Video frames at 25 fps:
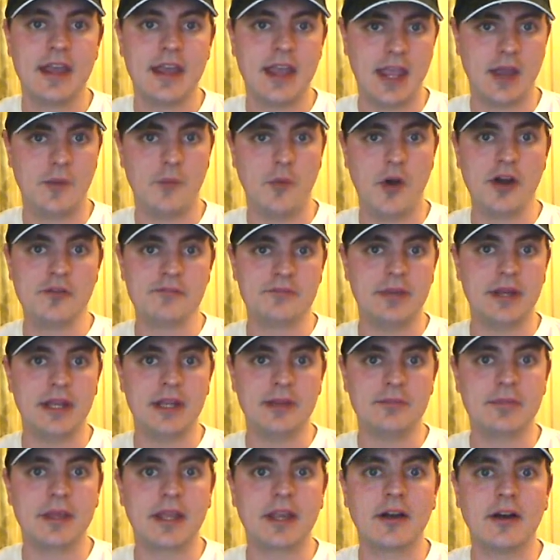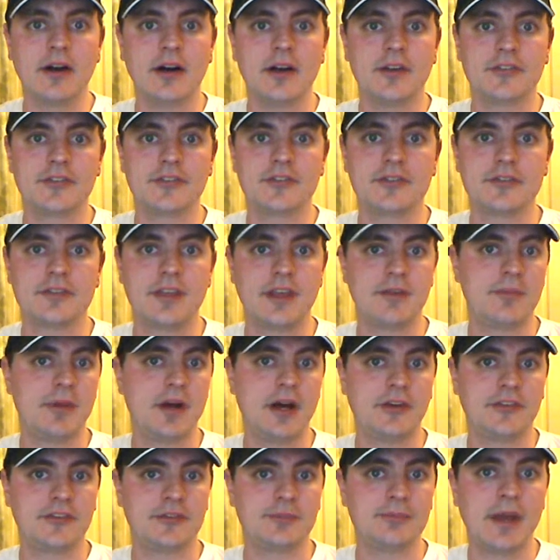It won't be because they
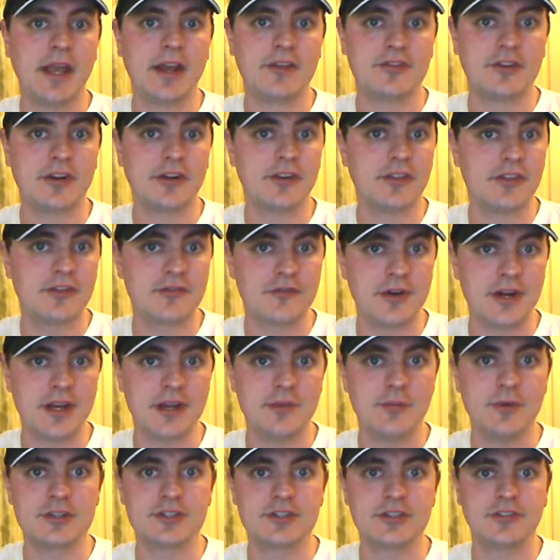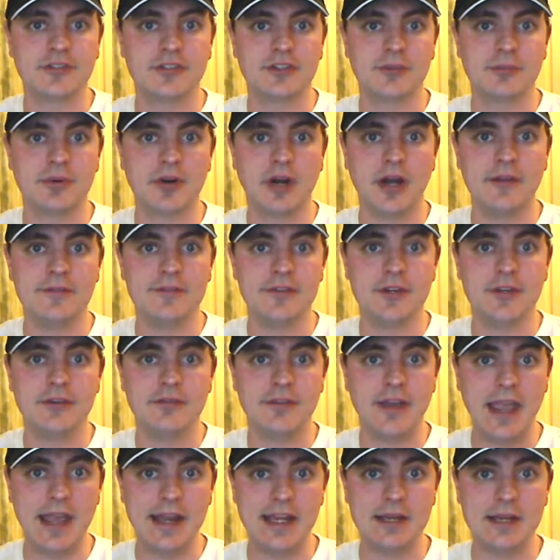passed Patriot III, which has deprived you
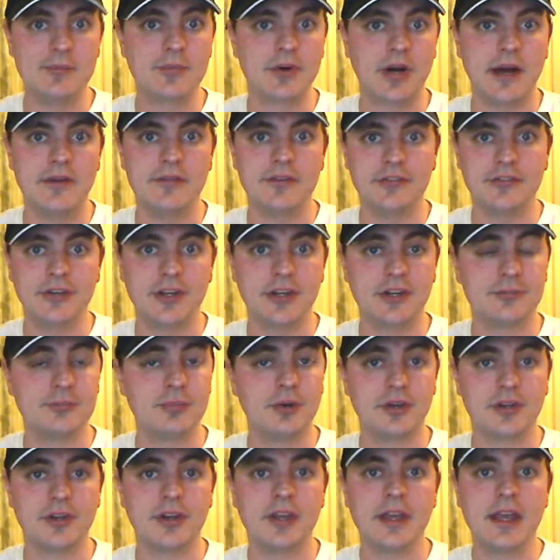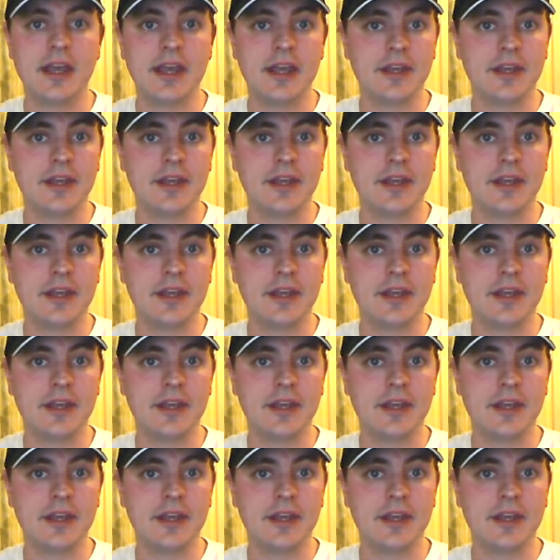of any privacy and has put a